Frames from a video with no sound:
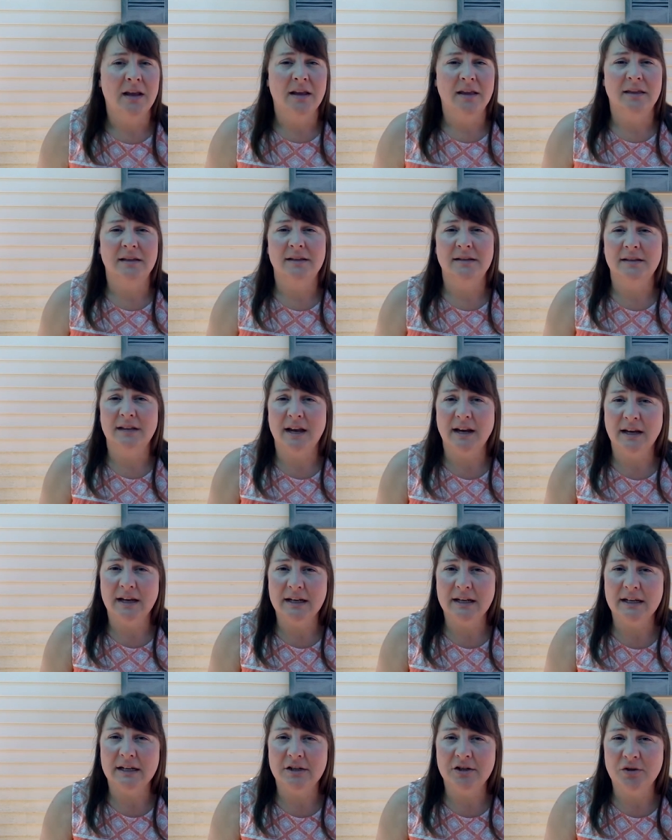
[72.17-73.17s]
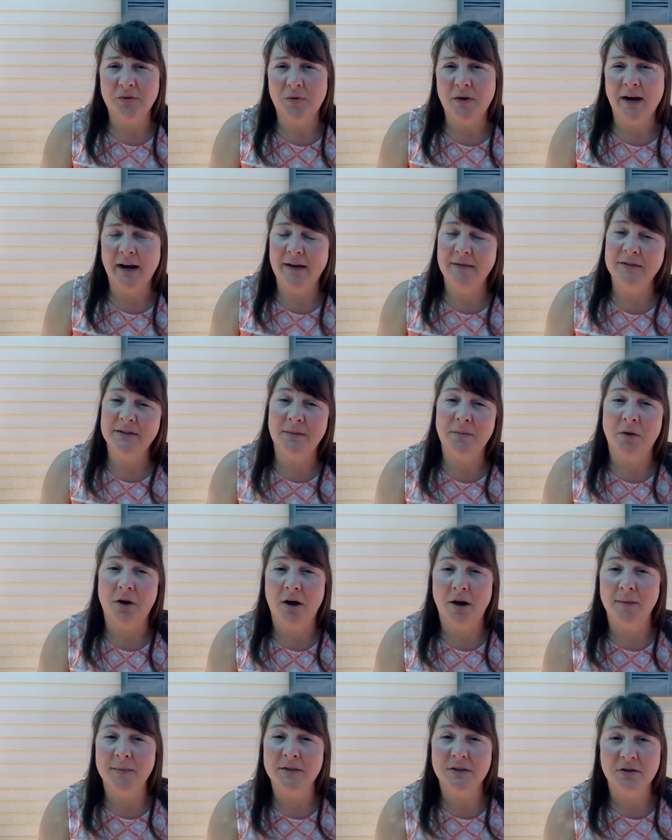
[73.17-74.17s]
The second is you want to have some
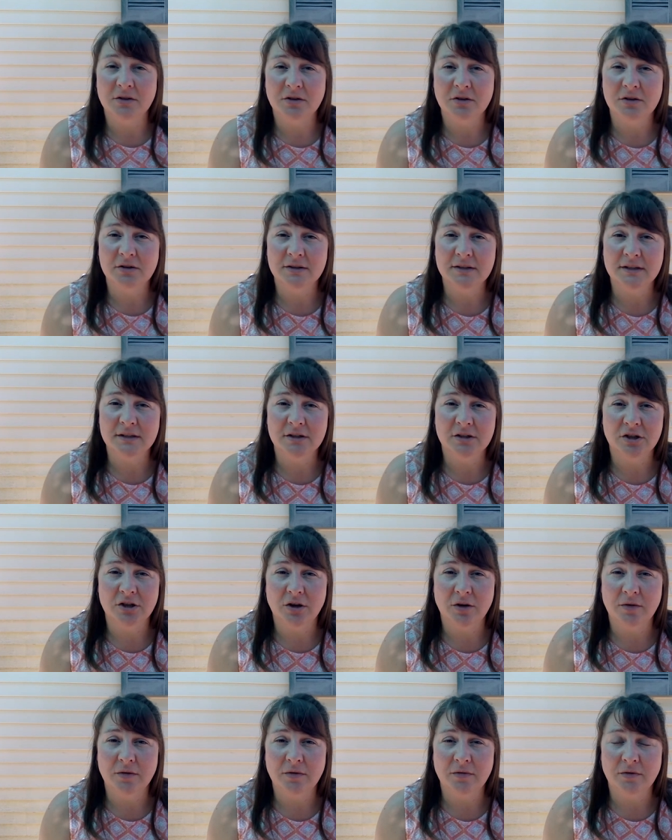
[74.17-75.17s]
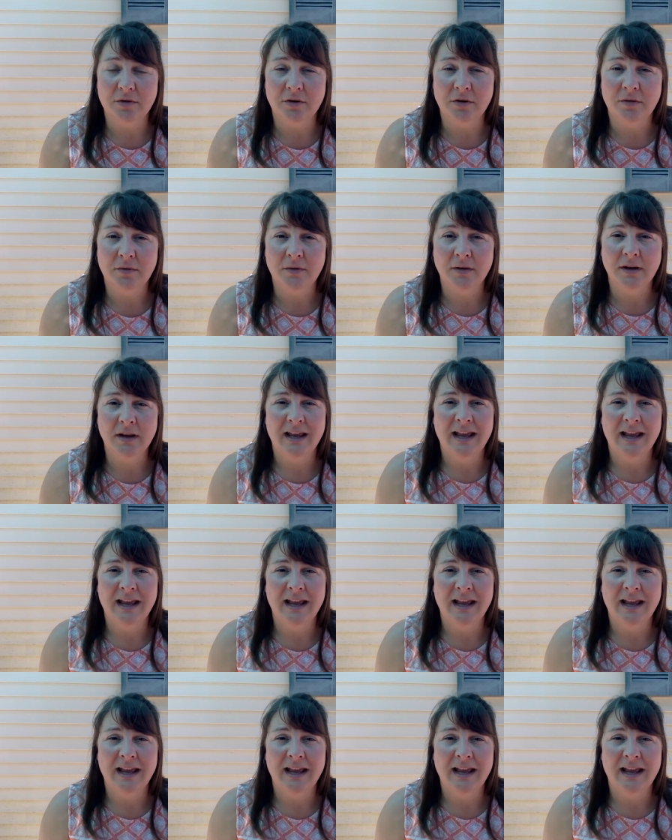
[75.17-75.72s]
obstacles to go through.